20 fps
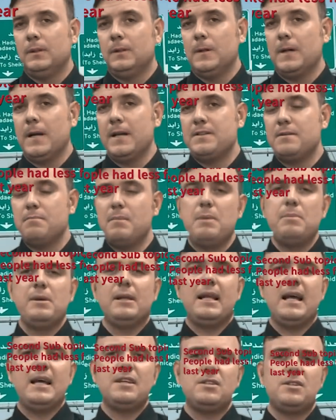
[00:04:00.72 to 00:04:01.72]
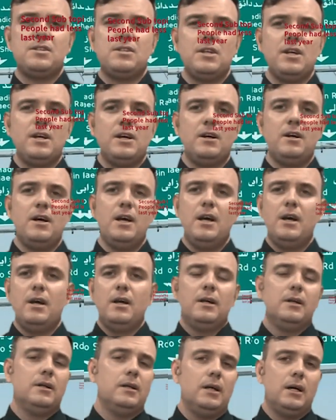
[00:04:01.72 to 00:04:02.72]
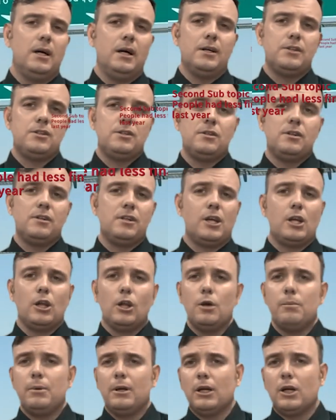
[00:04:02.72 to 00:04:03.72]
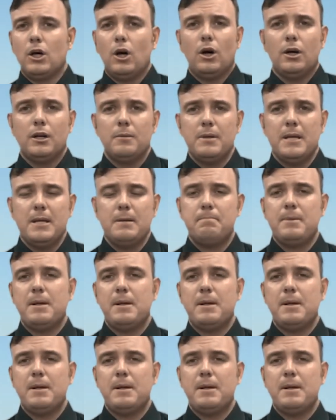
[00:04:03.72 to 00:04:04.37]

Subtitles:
Okay, so maybe last year, due to the global economy,